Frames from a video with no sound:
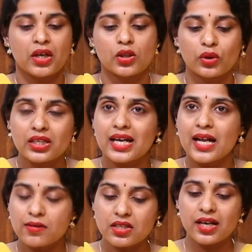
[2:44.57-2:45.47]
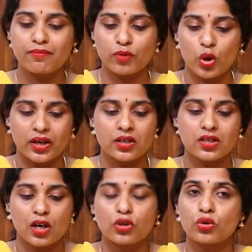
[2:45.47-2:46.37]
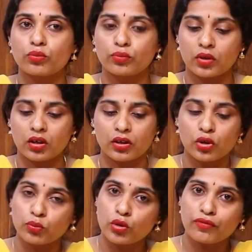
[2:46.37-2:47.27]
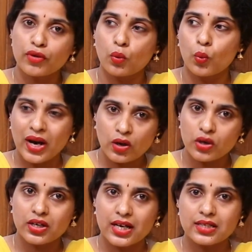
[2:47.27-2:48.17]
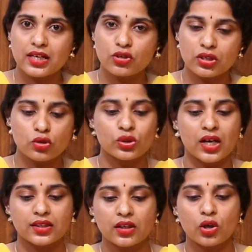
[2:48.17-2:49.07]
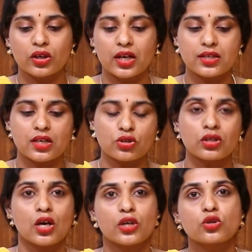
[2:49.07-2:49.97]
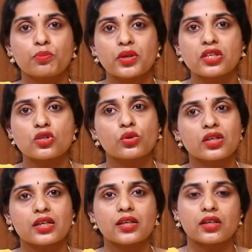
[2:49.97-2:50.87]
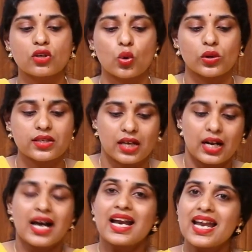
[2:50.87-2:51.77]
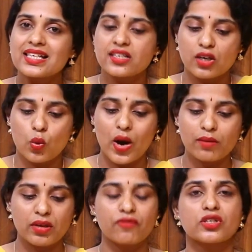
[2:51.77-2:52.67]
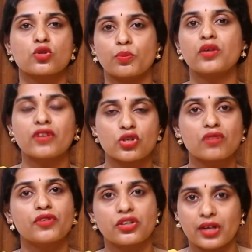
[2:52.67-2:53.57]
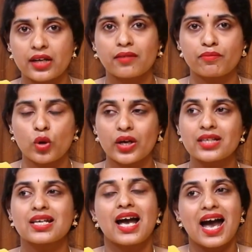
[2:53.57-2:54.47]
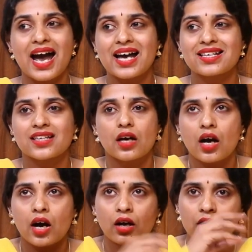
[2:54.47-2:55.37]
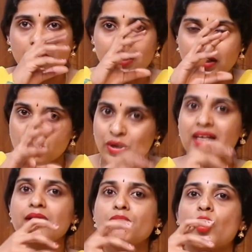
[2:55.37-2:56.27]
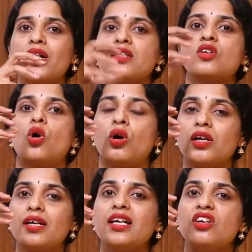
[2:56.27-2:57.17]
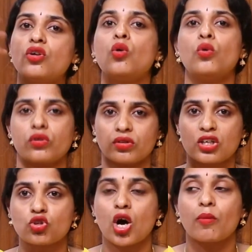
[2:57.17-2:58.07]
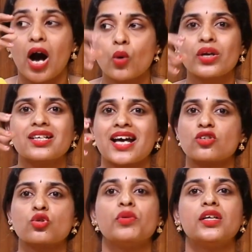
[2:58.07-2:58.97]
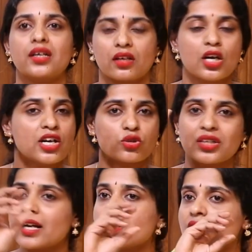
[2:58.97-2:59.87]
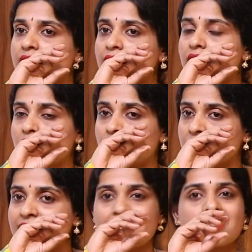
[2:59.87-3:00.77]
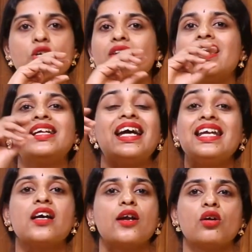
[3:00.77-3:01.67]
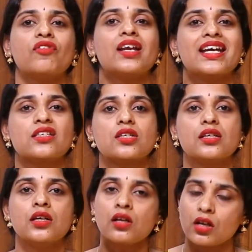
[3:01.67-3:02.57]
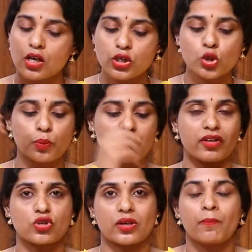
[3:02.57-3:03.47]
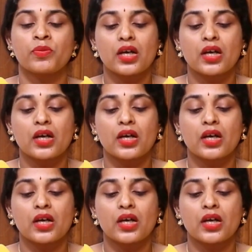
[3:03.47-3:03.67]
Now it helps the employees to move from one organization to the other organization to pursue career goals. Less requirement for supervision for trained employees, as that trained employees already know the job, how it has to be done. So he does not need any kind of an external supervision.